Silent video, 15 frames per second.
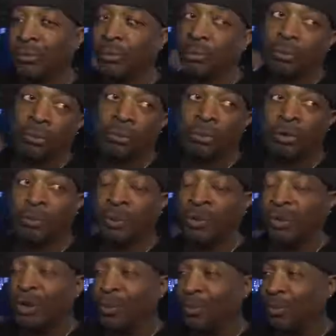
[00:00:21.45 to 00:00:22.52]
It's been
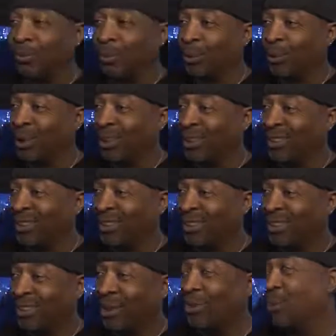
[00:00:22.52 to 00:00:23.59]
done before.
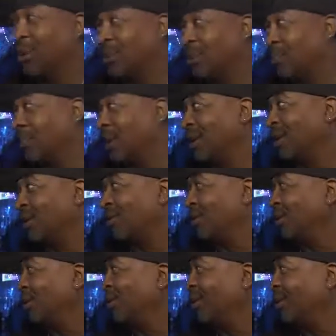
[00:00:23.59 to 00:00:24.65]
We just plan to do
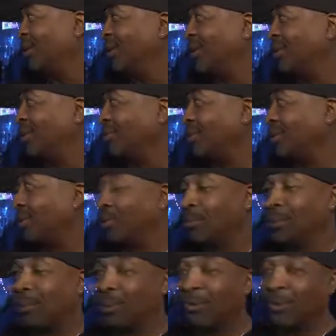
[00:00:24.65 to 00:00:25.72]
it harder and just with a little
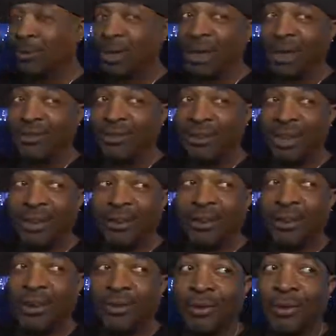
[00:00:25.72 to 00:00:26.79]
bit of a high
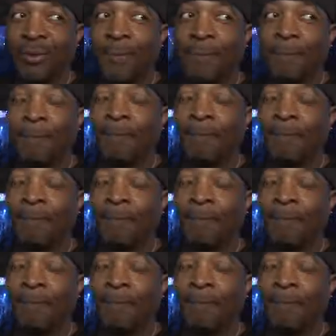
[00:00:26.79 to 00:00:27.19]
standard, that's all.